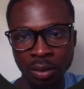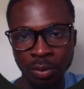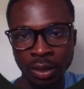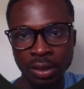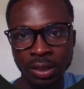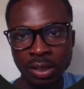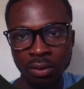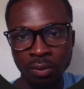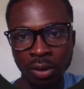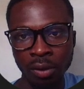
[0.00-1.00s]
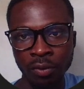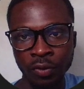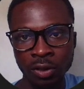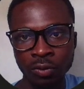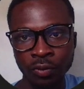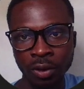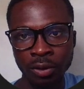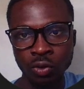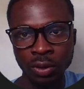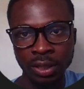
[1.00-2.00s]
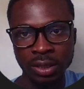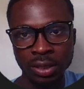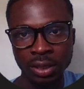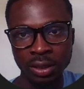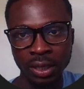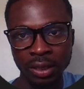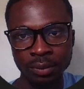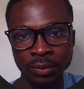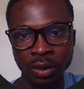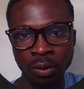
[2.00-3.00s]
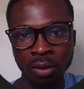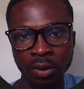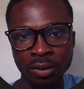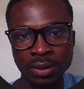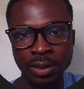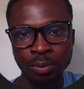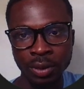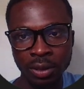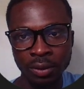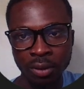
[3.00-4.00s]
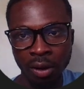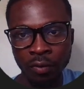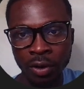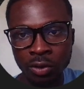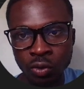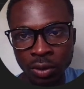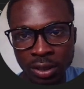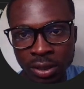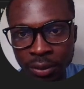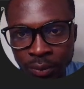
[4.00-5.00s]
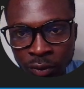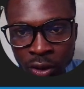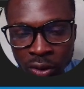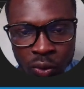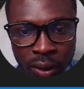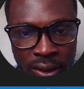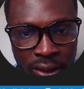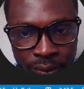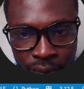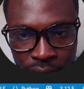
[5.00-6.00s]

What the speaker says: it means we are referring to this 10. Wherever you see B, we are referring to this 20.